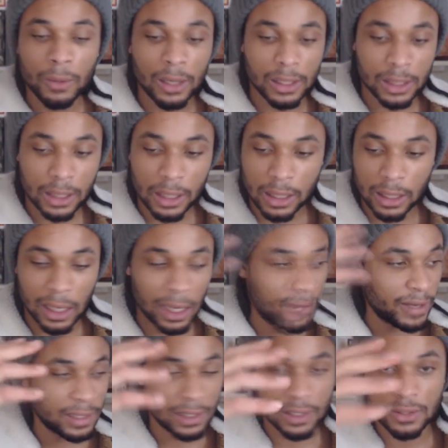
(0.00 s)
Whereas here,
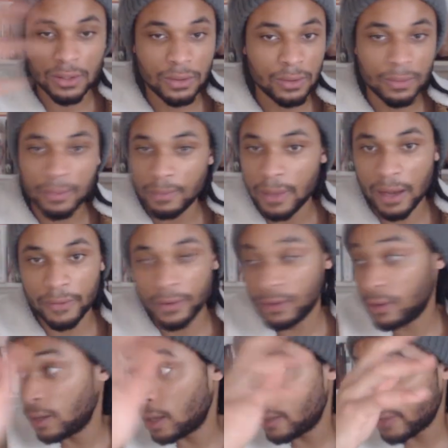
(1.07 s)
I have access to
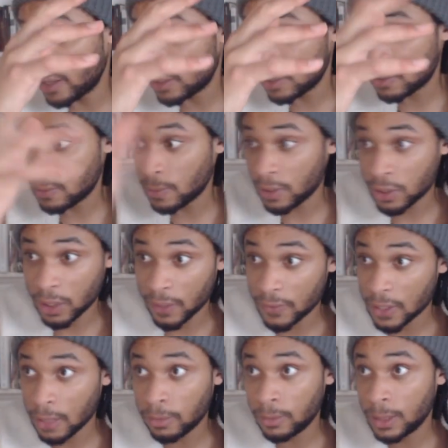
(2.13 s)
everything. I have access to my
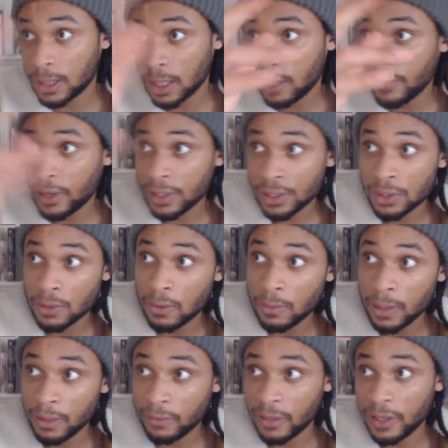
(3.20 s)
shed of supplements. I have access to
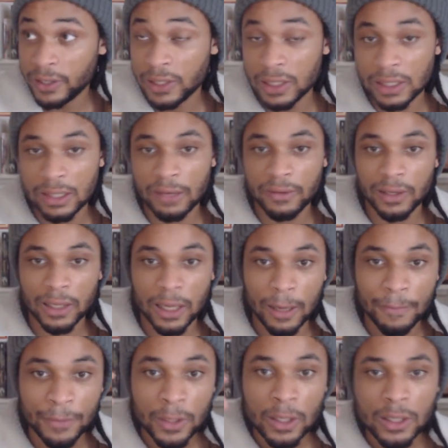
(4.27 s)
all my devices and stuff like
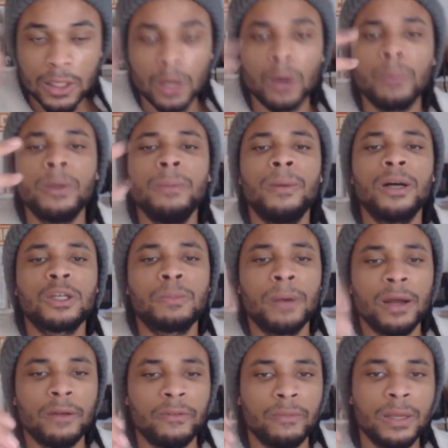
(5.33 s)
that. So it would be
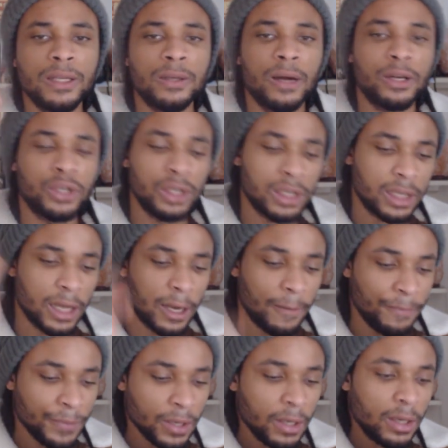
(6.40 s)
much better for me to actually
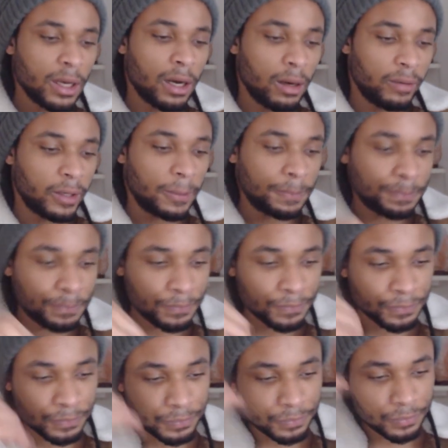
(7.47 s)
stay. However,
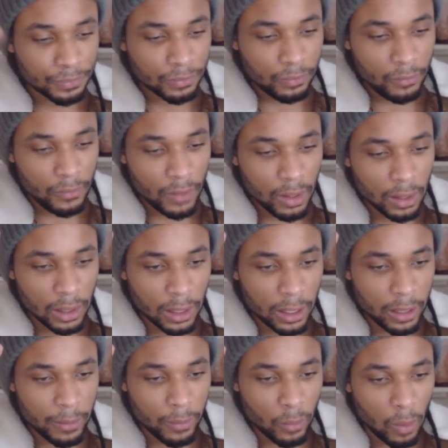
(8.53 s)

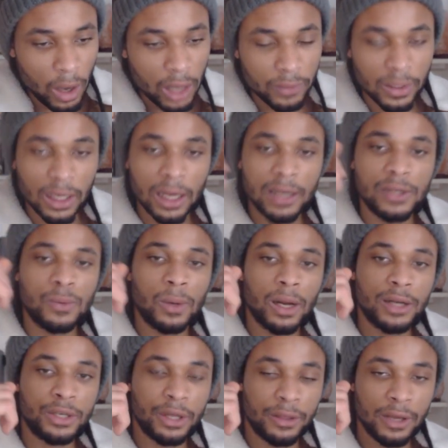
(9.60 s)
what I
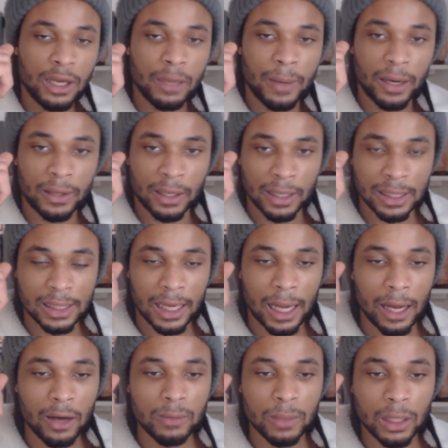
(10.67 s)
realized while actually thinking about that
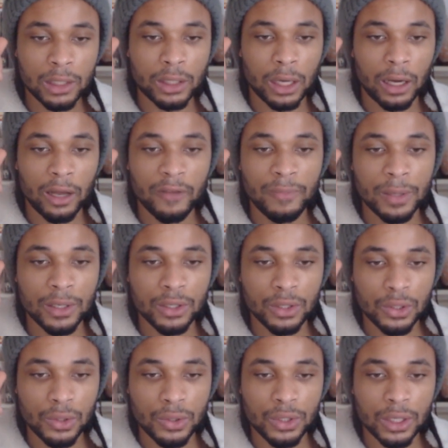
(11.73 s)
is how much I've
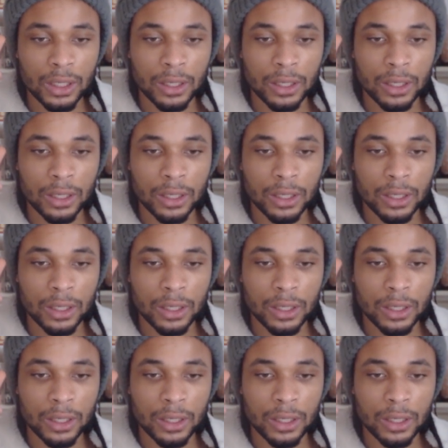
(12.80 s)
been